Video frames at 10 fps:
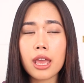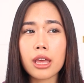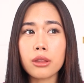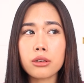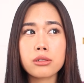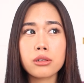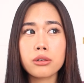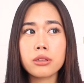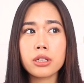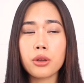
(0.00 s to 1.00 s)
and there's
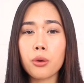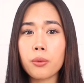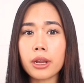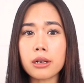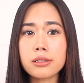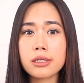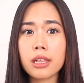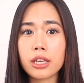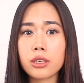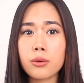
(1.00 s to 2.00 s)
literally no one else
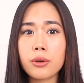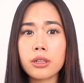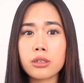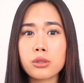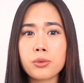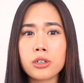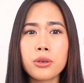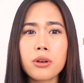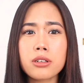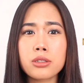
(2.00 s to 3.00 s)
like you in this world.
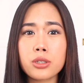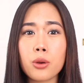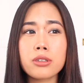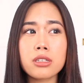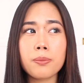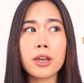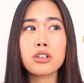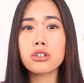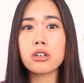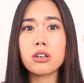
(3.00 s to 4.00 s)
You are so
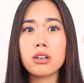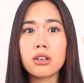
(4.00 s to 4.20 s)
special.